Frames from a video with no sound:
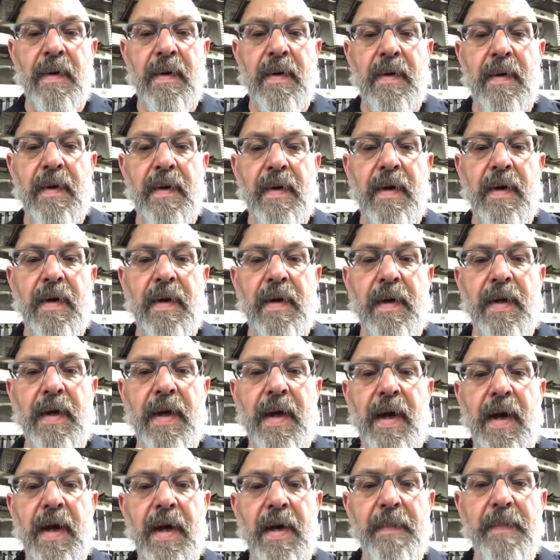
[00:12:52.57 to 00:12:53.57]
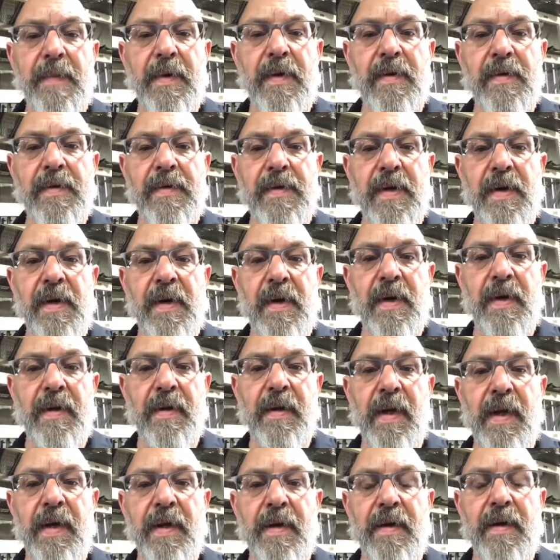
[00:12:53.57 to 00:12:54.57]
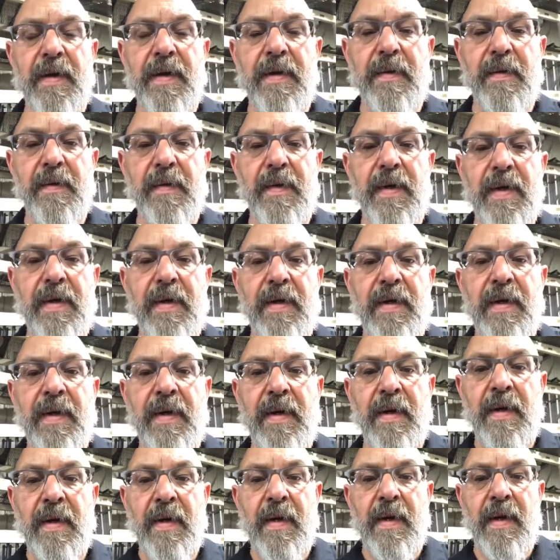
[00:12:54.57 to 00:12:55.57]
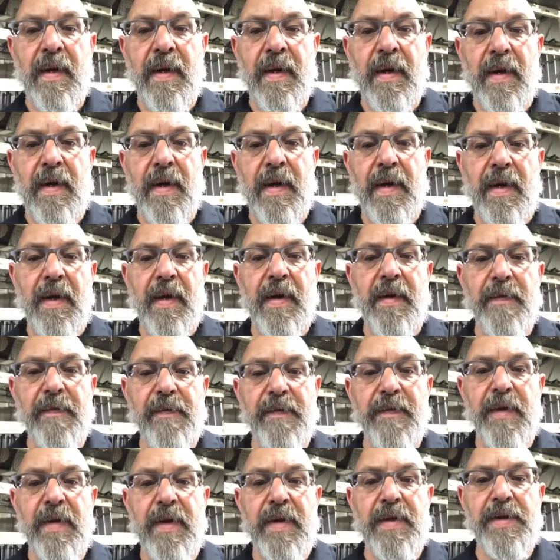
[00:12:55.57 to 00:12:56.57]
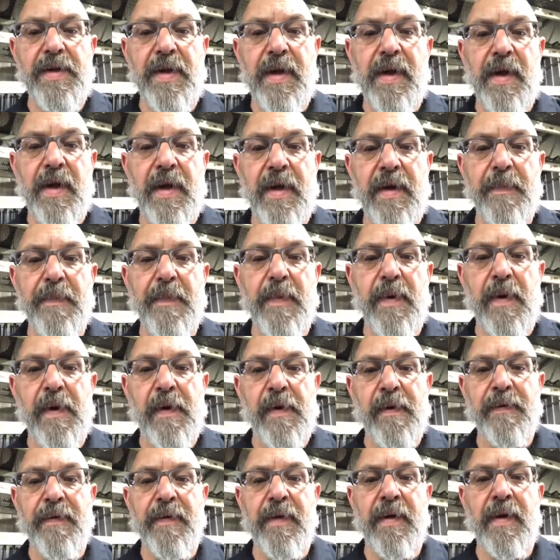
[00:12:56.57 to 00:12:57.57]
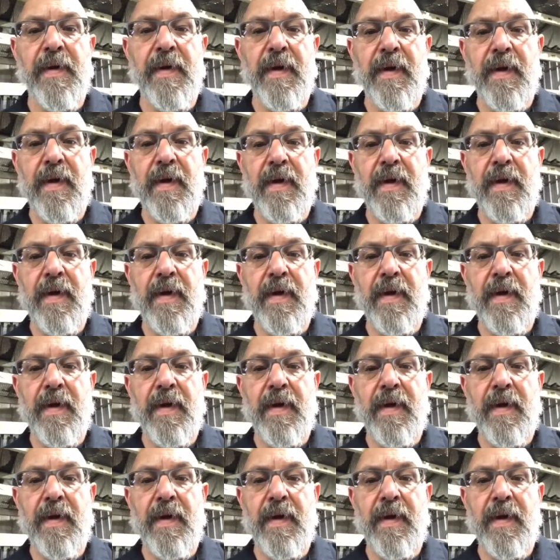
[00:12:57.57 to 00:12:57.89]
Kanab, Utah later in the week, and finishing up over